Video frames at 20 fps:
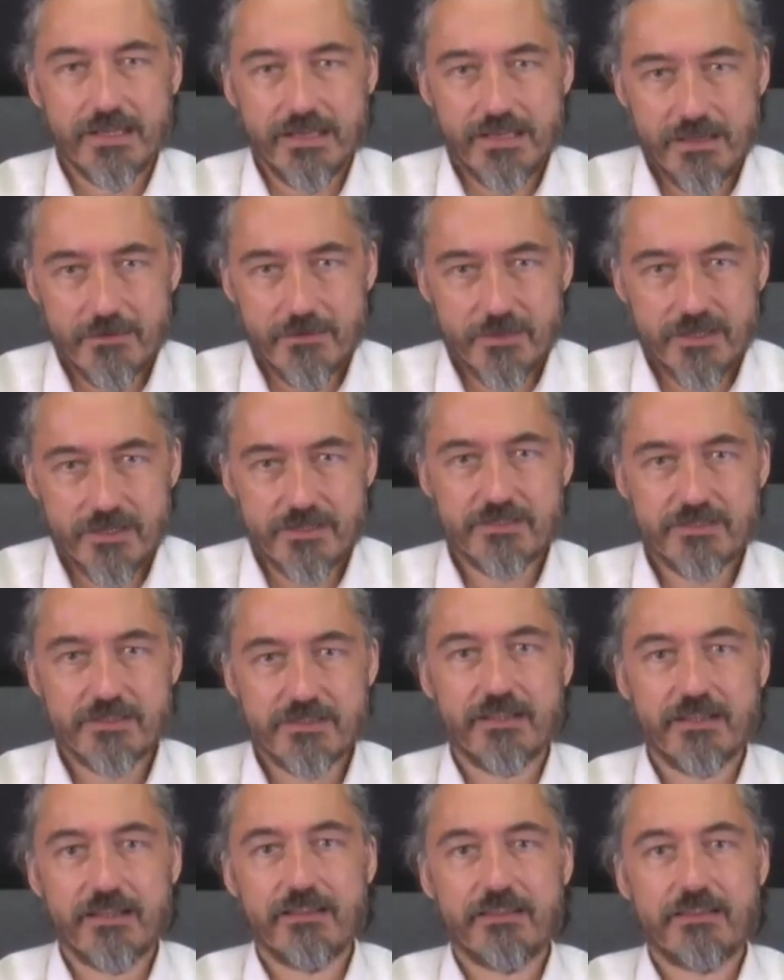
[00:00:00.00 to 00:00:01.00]
image
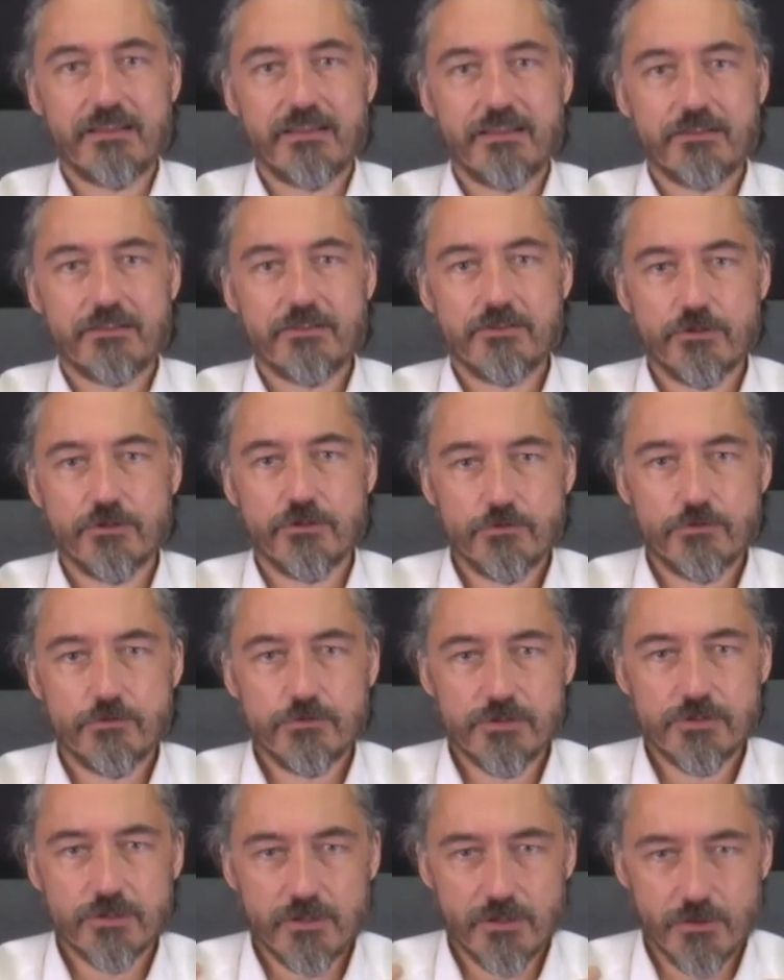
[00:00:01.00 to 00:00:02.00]
that I think
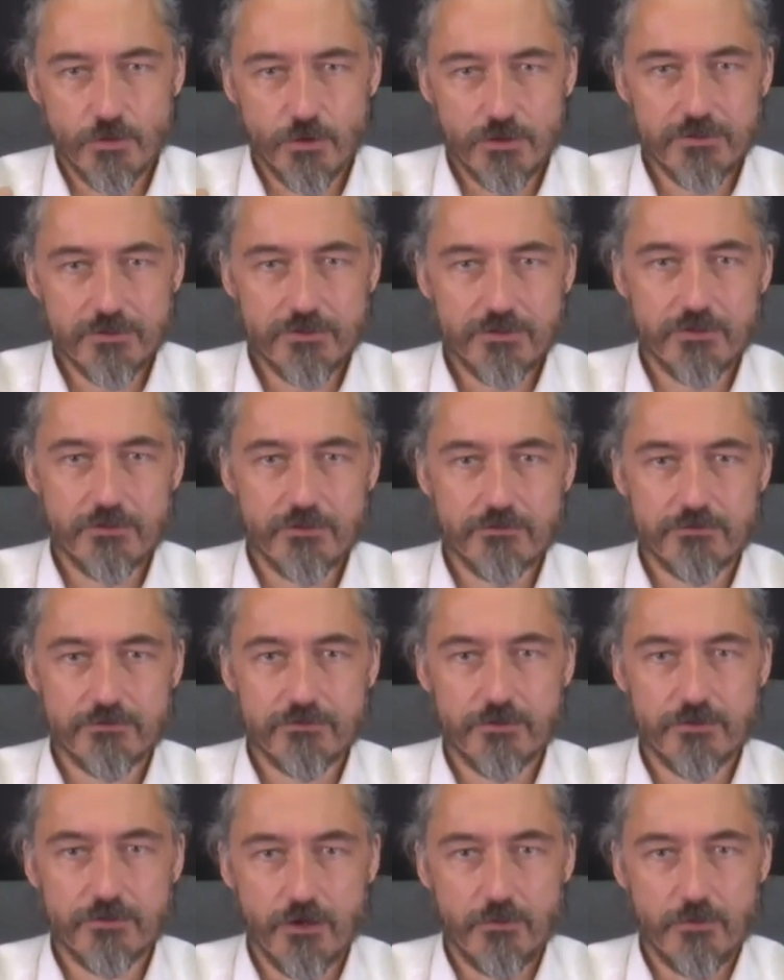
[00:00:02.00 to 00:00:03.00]
shows the quality of
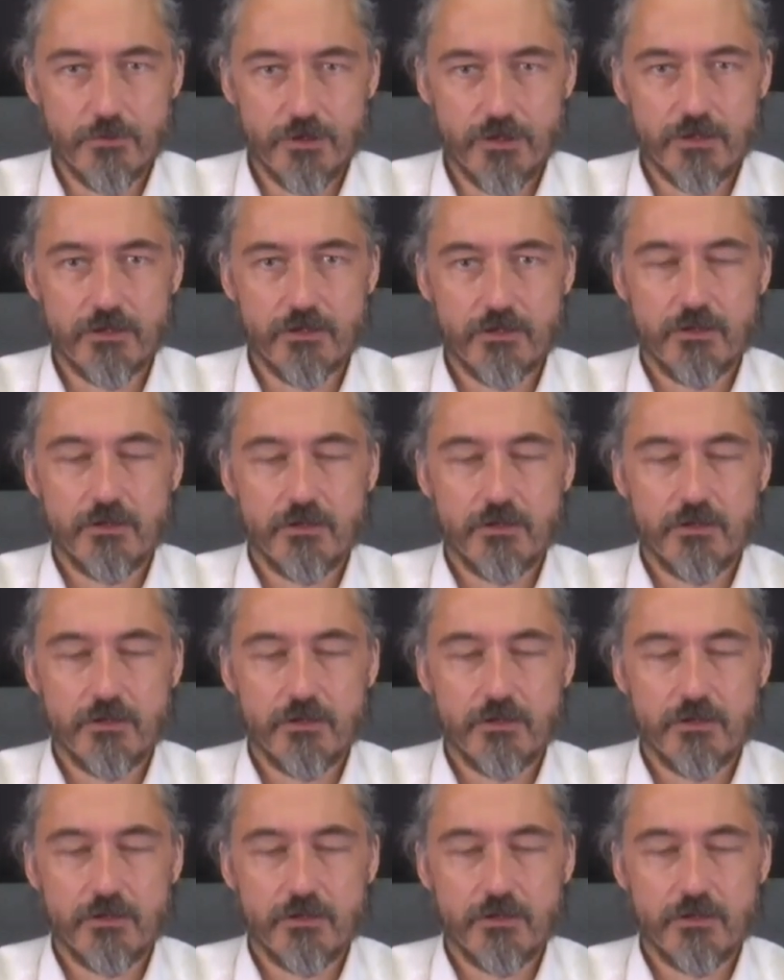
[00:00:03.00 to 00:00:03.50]
trauma